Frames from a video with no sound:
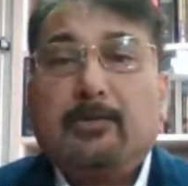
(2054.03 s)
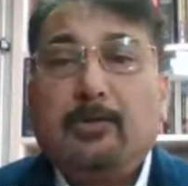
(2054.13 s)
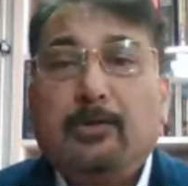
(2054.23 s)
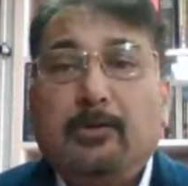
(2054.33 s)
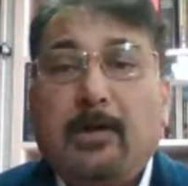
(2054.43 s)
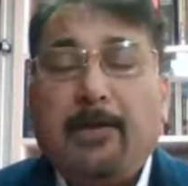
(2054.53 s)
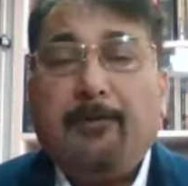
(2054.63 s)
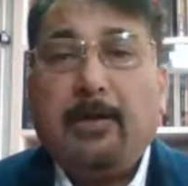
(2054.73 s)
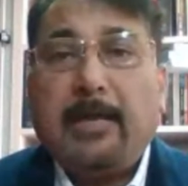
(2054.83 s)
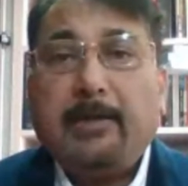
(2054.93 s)
So I
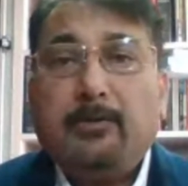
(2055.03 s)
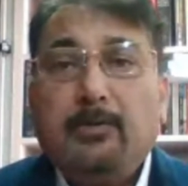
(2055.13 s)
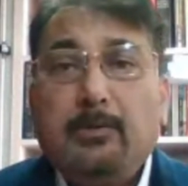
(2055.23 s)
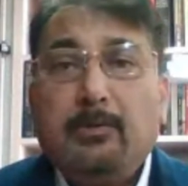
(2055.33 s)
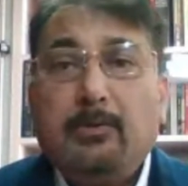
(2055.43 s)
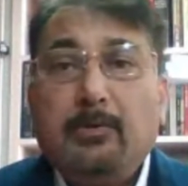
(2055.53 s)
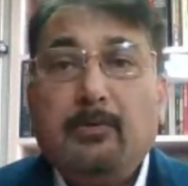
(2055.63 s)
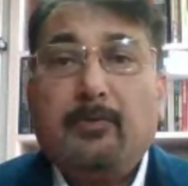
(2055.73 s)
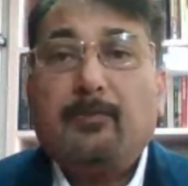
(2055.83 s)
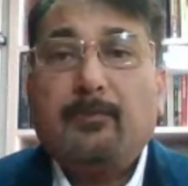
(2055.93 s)
will like to
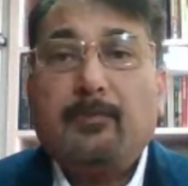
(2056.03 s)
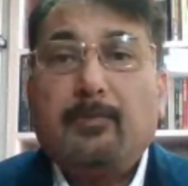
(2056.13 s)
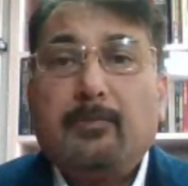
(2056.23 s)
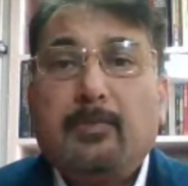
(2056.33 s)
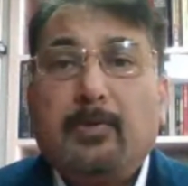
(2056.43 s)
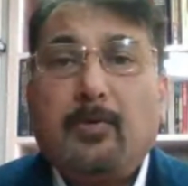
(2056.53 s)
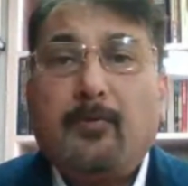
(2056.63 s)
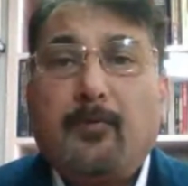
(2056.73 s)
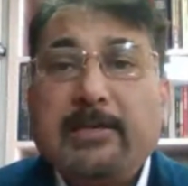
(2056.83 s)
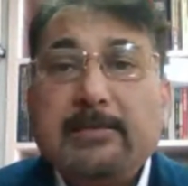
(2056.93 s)
know
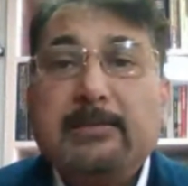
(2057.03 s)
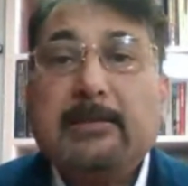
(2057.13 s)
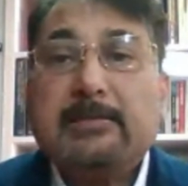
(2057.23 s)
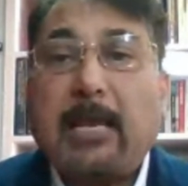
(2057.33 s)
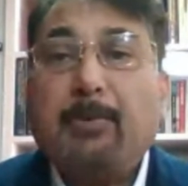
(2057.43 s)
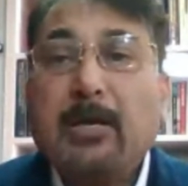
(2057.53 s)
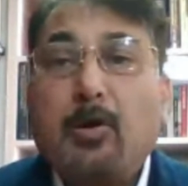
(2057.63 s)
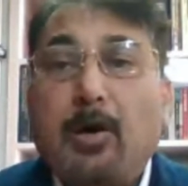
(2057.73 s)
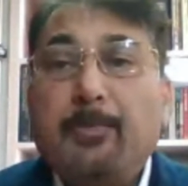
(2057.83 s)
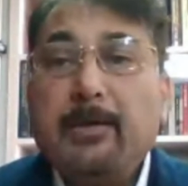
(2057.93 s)
what is the cyber
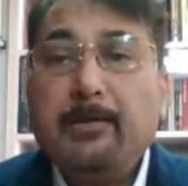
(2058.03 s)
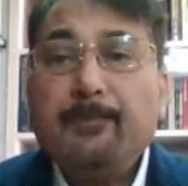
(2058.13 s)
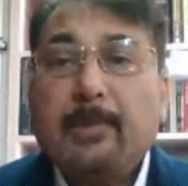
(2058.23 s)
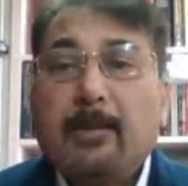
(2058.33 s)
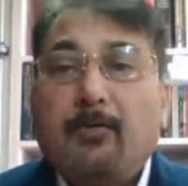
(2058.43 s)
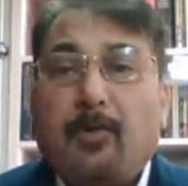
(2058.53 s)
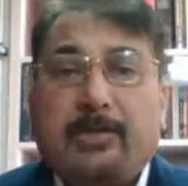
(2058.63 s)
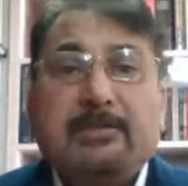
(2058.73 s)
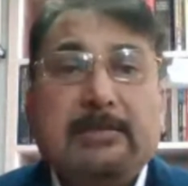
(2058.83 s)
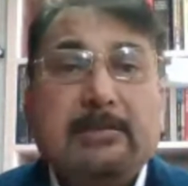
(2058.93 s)
common,
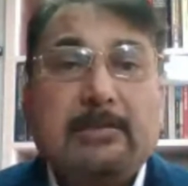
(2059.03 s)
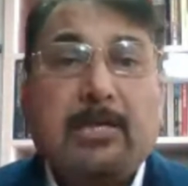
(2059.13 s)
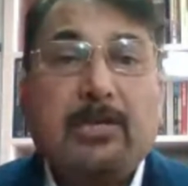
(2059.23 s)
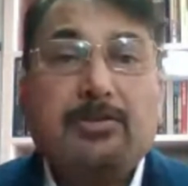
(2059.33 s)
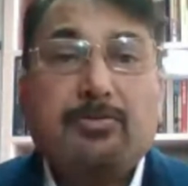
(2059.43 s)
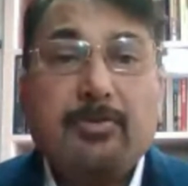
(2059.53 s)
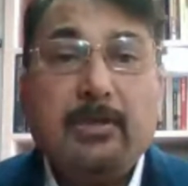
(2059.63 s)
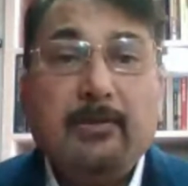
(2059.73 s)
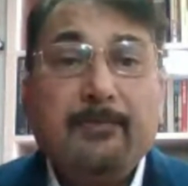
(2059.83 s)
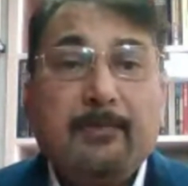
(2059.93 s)
what is its
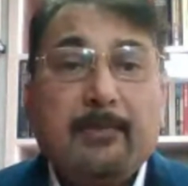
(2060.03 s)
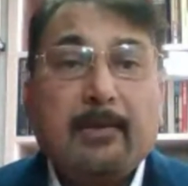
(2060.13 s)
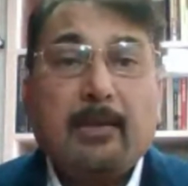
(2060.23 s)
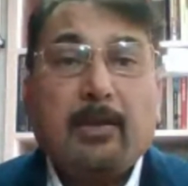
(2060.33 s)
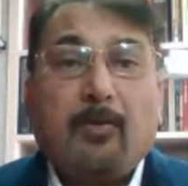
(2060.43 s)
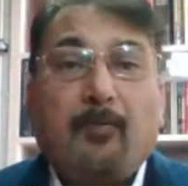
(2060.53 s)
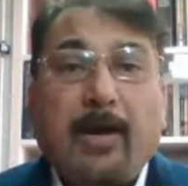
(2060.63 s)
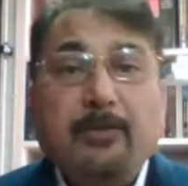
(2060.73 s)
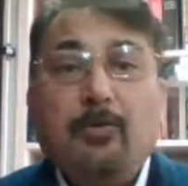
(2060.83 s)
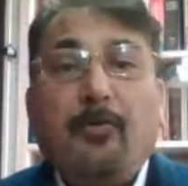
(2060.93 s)
history,
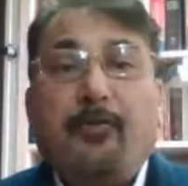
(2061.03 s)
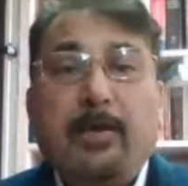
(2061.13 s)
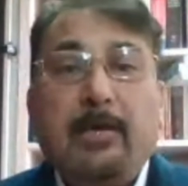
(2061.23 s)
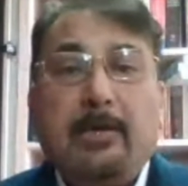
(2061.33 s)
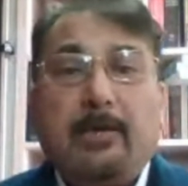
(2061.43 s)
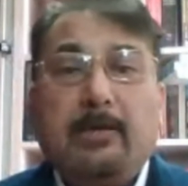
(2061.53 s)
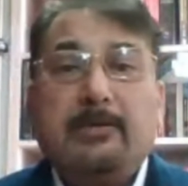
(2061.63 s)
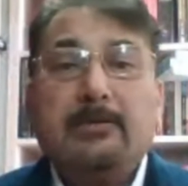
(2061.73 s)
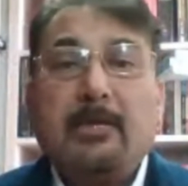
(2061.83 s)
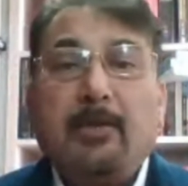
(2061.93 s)
why you feel
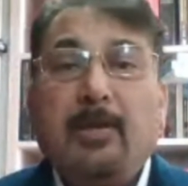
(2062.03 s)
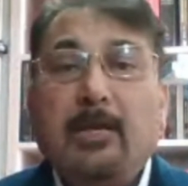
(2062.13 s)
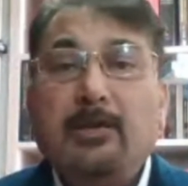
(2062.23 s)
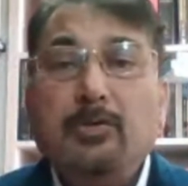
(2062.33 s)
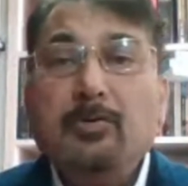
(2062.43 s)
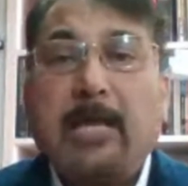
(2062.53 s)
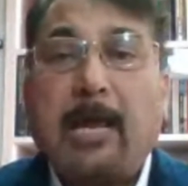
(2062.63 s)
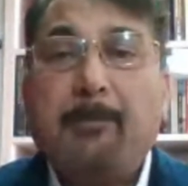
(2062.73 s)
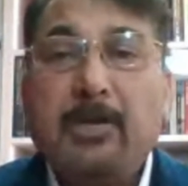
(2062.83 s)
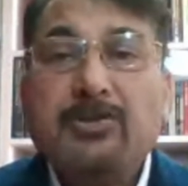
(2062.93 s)
it is giving a new
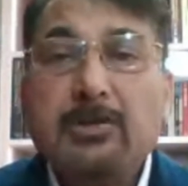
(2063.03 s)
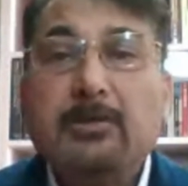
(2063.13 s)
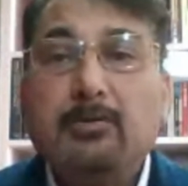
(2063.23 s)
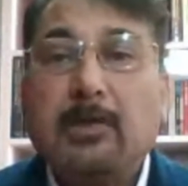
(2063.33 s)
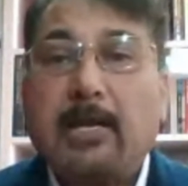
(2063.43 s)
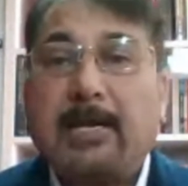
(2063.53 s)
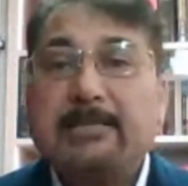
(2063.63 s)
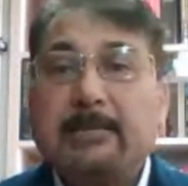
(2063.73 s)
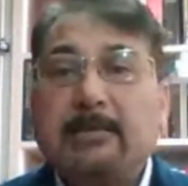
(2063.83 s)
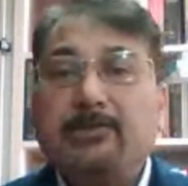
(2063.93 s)
dimension to the
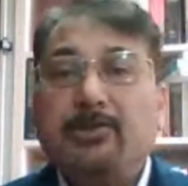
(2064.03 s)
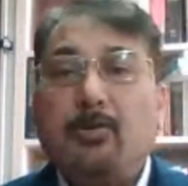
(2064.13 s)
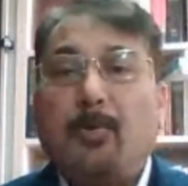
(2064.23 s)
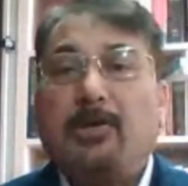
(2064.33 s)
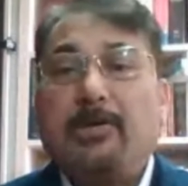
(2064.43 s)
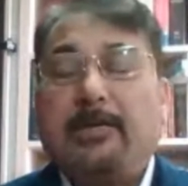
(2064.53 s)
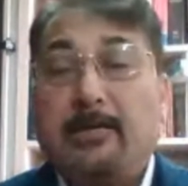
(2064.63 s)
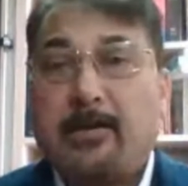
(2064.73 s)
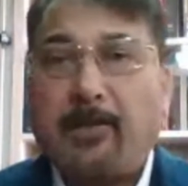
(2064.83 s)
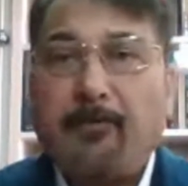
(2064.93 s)
classical
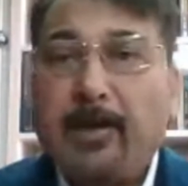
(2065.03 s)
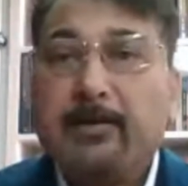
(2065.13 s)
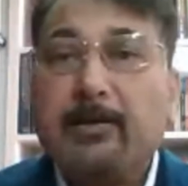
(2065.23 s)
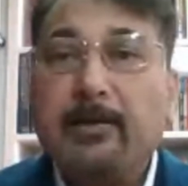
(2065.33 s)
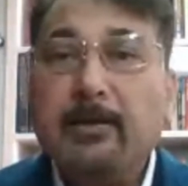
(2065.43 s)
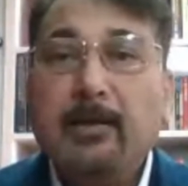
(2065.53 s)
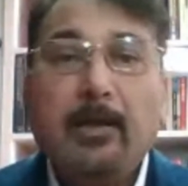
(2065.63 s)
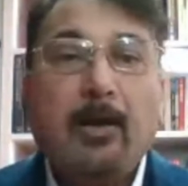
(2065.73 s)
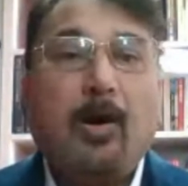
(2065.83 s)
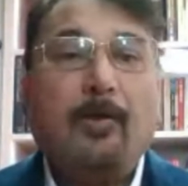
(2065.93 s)
geopolitical rivalry
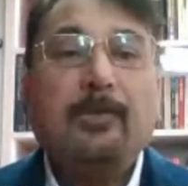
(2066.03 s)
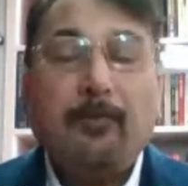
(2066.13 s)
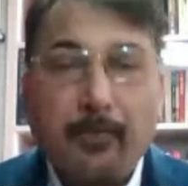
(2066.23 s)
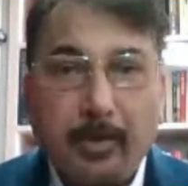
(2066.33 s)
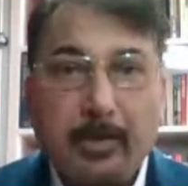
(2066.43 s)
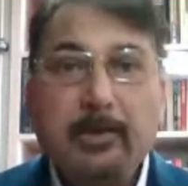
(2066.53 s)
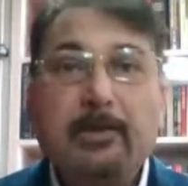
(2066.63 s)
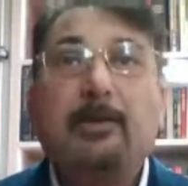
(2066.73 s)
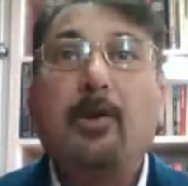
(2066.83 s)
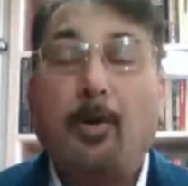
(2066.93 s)
of the world
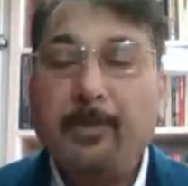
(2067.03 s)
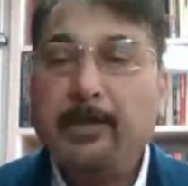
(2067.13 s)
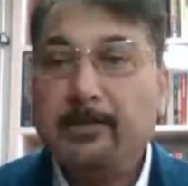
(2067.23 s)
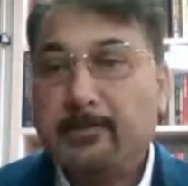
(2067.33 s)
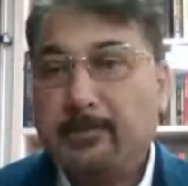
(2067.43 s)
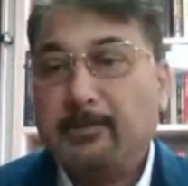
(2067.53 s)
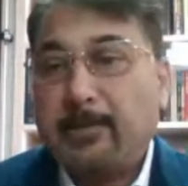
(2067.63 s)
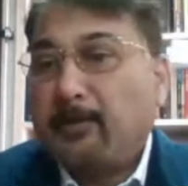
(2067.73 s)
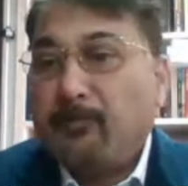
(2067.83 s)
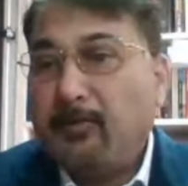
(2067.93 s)
domination
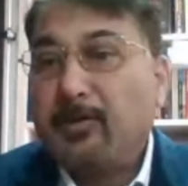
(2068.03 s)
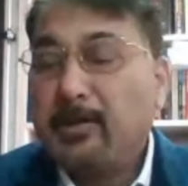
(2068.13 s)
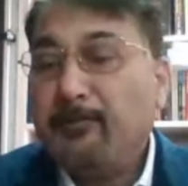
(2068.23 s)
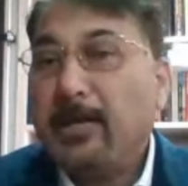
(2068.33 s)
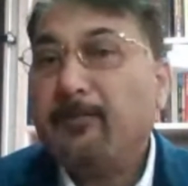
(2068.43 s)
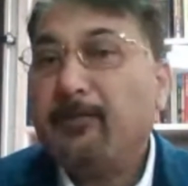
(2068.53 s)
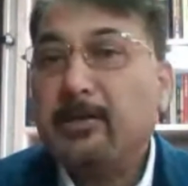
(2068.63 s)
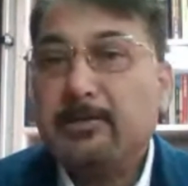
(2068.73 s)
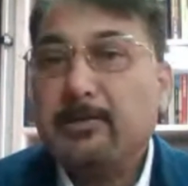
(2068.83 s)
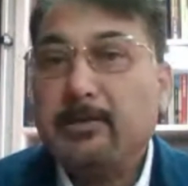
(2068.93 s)
that we are
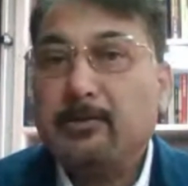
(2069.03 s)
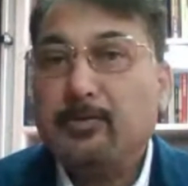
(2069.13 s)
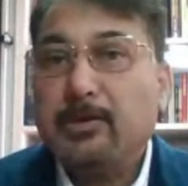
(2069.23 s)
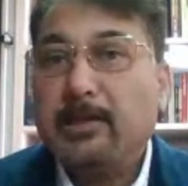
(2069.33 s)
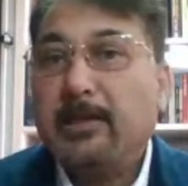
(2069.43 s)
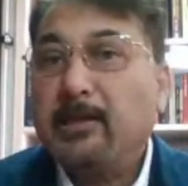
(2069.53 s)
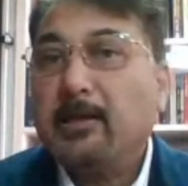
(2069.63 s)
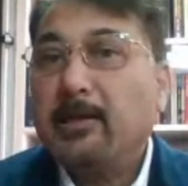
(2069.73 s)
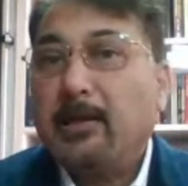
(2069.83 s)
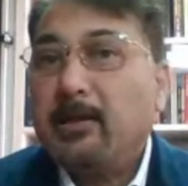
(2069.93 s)
witnessing
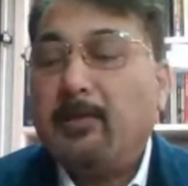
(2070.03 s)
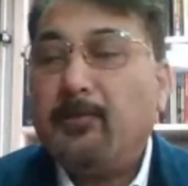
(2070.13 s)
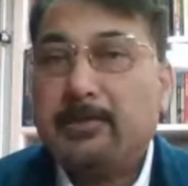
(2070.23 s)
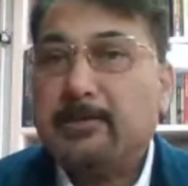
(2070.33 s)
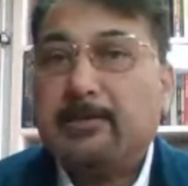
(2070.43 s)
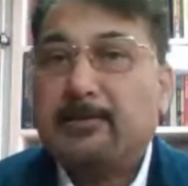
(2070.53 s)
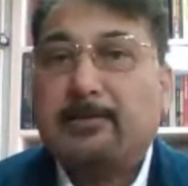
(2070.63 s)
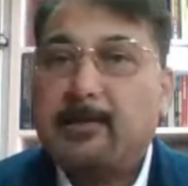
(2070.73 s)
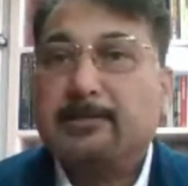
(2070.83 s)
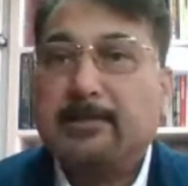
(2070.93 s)
today. Give us
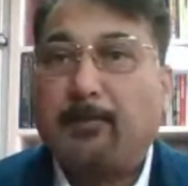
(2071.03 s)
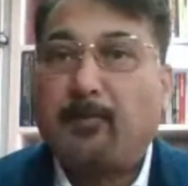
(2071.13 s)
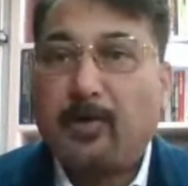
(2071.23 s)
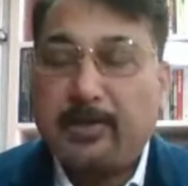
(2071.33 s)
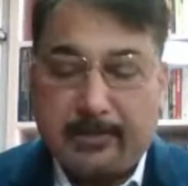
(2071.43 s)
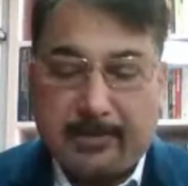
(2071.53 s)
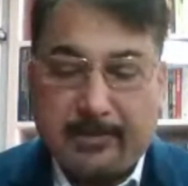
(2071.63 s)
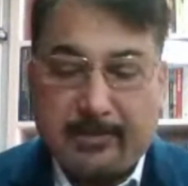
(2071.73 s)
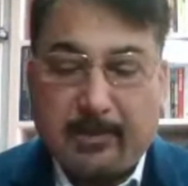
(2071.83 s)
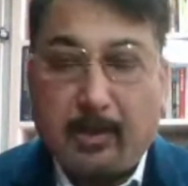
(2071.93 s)
this concept. What is
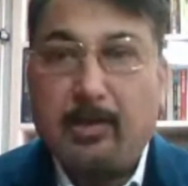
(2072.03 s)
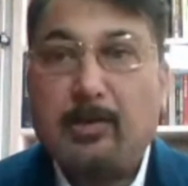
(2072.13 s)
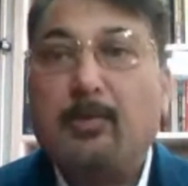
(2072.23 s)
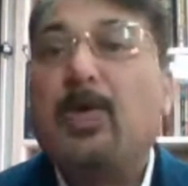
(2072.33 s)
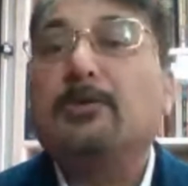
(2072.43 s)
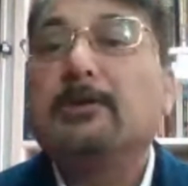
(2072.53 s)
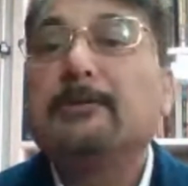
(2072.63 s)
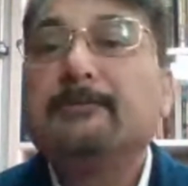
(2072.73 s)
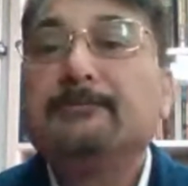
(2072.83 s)
this all about?